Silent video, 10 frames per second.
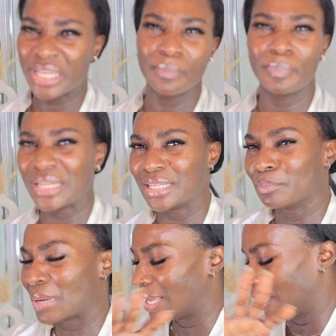I keep
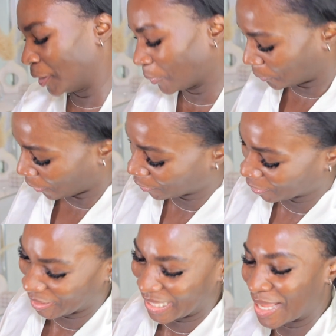bending, my
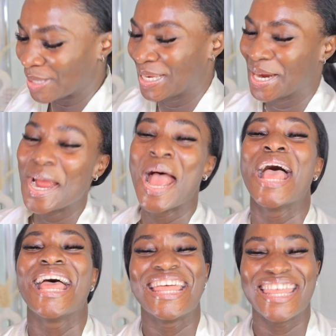products are down here.
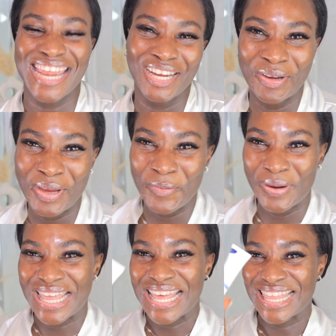Then I go in
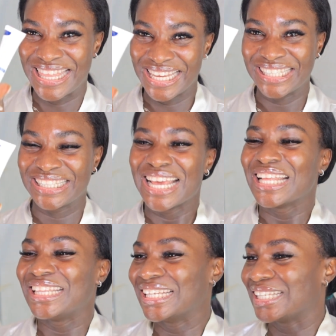with this.
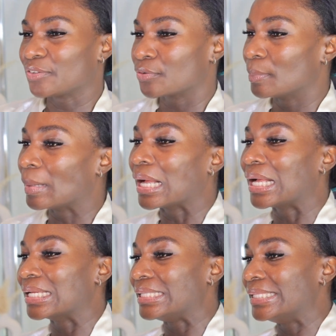This is
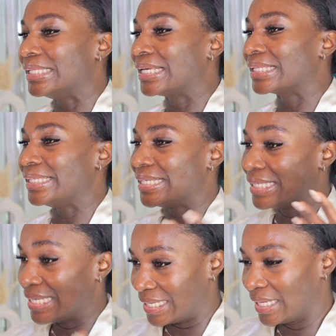from
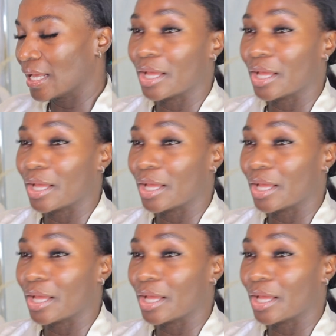Galini. I